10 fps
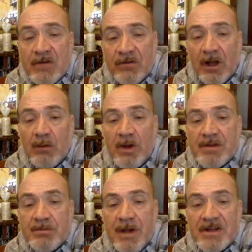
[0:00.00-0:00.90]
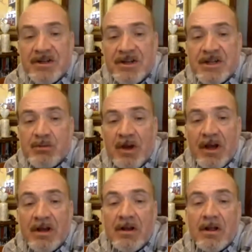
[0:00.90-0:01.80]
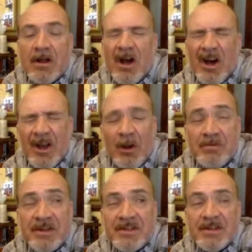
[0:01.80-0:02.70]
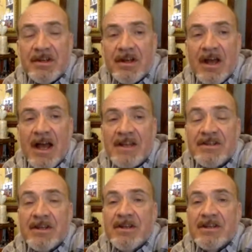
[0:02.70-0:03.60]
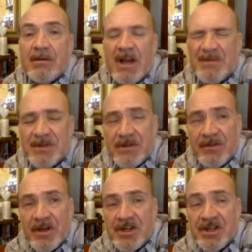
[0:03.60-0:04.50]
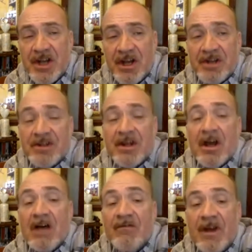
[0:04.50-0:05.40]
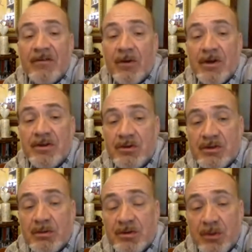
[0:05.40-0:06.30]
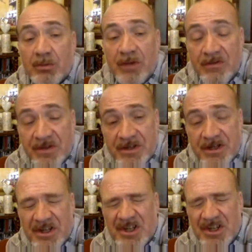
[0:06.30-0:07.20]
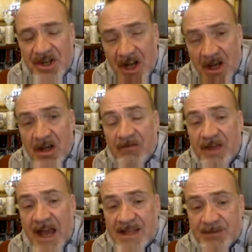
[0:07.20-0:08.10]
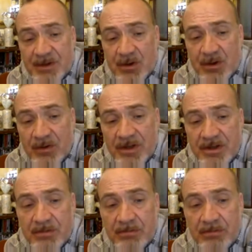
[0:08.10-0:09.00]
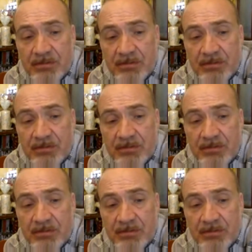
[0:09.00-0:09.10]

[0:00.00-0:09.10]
Flyweight pattern is where an object has some aspects of it as shared, and therefore it uses what we saw previously to share the aspects of it.